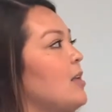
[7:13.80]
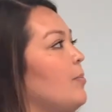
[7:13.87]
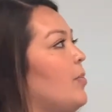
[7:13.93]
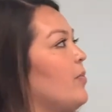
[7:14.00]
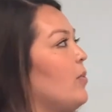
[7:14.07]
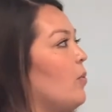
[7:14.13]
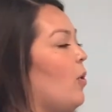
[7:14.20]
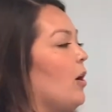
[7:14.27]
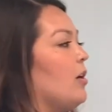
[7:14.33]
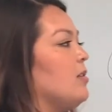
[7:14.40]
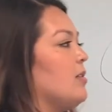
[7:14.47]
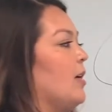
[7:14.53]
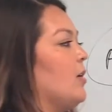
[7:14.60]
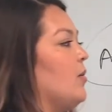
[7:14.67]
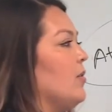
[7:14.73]
step of the water
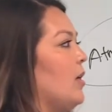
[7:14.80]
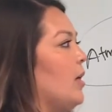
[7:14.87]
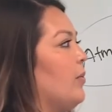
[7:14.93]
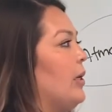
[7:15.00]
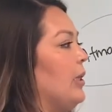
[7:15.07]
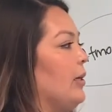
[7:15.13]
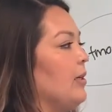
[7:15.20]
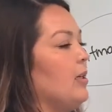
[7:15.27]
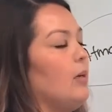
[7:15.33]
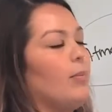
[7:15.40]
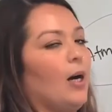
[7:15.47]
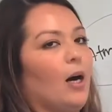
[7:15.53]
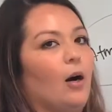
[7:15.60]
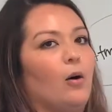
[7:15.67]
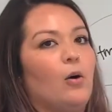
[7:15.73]
cycle that we learned
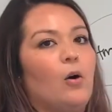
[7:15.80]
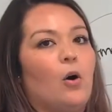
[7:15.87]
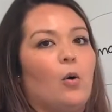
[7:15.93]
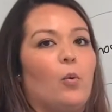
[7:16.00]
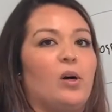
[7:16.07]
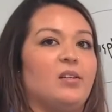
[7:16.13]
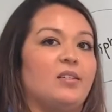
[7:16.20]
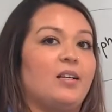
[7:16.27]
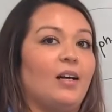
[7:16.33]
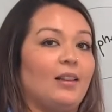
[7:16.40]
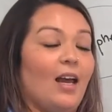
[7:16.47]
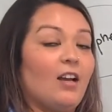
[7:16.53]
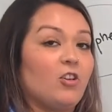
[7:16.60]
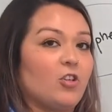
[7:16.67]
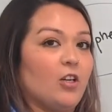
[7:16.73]
about was
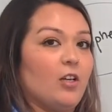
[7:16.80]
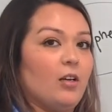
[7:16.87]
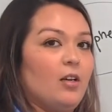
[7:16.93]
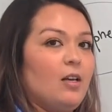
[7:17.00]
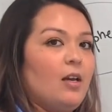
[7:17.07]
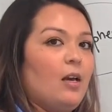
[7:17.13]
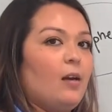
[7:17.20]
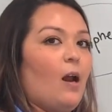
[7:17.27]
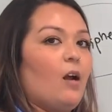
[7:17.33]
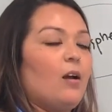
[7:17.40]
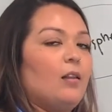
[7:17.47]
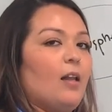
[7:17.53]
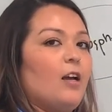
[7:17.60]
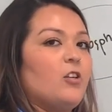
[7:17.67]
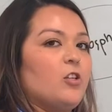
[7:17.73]
collection. Now
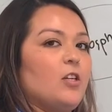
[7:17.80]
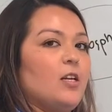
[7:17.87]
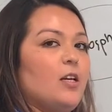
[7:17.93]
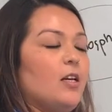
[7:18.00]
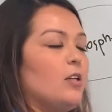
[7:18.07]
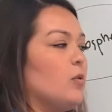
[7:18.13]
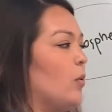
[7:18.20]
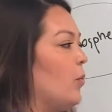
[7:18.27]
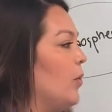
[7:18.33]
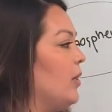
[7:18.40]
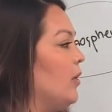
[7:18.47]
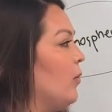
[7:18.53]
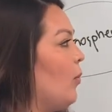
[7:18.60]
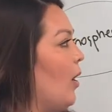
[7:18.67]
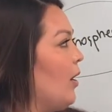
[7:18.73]
collection is when
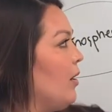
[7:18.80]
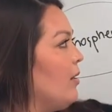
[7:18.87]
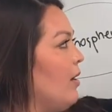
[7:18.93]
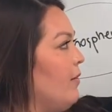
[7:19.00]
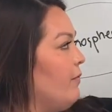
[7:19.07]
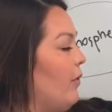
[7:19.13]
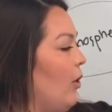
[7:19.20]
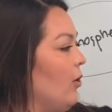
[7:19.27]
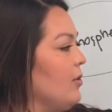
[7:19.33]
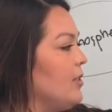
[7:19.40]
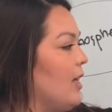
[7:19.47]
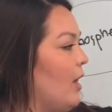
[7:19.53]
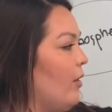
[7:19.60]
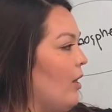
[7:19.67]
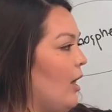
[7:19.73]
the water that falls
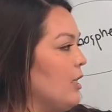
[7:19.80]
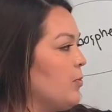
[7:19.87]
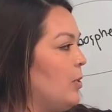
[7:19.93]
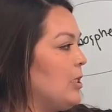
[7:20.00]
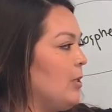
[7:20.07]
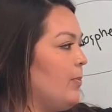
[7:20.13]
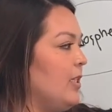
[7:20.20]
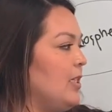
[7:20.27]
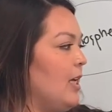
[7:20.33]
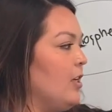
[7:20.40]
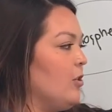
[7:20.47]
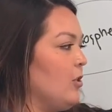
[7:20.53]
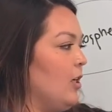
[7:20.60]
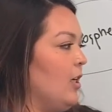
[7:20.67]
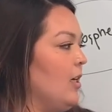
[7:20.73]
down as
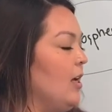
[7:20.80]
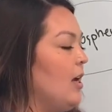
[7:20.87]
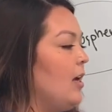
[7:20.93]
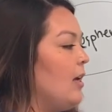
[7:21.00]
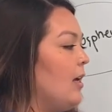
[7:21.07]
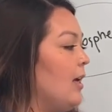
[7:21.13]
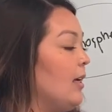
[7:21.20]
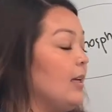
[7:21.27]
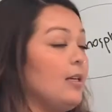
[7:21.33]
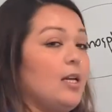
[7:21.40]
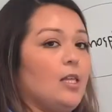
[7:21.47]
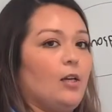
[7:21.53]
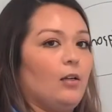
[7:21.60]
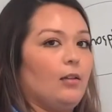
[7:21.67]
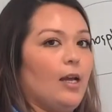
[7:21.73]
precipitation, it can
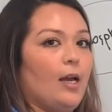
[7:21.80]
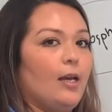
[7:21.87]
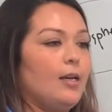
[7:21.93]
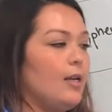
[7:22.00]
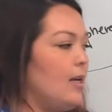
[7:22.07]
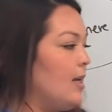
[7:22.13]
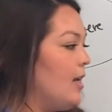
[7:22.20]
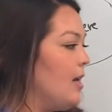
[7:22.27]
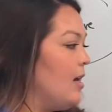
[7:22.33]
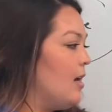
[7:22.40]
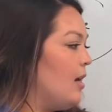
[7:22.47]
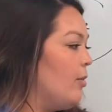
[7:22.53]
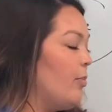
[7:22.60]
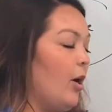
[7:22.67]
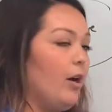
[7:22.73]
either land in
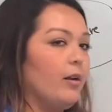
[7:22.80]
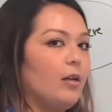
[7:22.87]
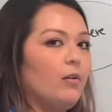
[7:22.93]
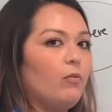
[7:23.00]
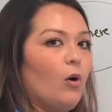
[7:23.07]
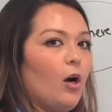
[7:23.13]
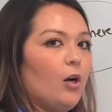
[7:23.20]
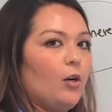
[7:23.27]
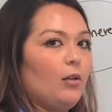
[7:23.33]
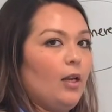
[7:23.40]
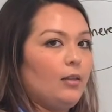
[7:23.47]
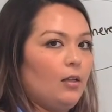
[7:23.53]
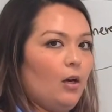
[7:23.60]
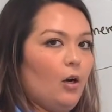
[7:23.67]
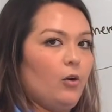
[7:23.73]
a body of water
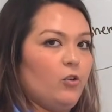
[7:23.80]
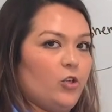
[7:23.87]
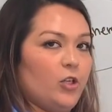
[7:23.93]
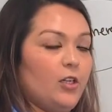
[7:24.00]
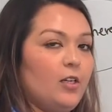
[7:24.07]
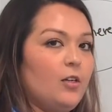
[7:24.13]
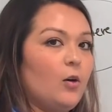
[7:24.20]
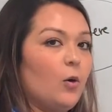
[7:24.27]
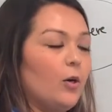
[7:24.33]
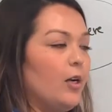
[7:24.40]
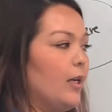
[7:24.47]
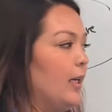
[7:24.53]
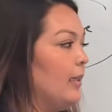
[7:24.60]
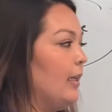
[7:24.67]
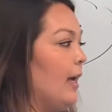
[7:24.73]
like the ocean, or it
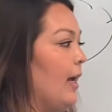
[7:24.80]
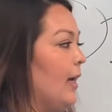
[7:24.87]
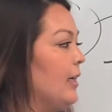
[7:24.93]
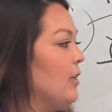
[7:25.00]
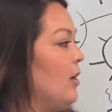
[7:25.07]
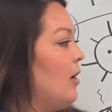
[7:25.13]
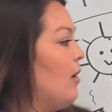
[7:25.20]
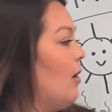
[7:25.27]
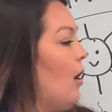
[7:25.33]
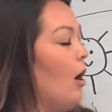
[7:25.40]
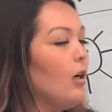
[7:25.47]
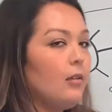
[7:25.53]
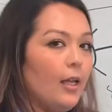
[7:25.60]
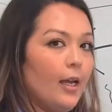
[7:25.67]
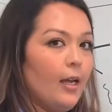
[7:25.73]
can land
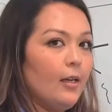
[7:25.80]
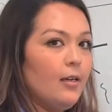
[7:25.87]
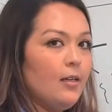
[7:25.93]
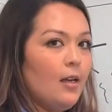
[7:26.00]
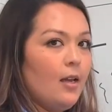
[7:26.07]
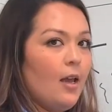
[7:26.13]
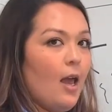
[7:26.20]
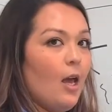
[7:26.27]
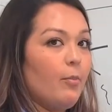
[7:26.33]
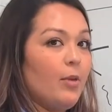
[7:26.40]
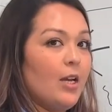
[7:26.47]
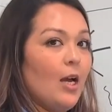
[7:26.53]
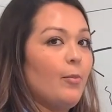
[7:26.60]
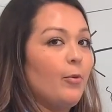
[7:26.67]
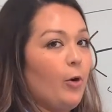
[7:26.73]
on land and
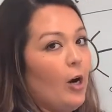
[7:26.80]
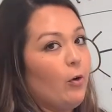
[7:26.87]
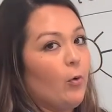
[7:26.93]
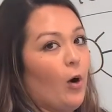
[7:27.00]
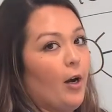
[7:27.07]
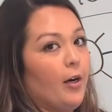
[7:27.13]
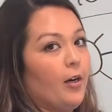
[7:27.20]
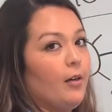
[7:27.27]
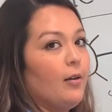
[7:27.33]
become groundwater.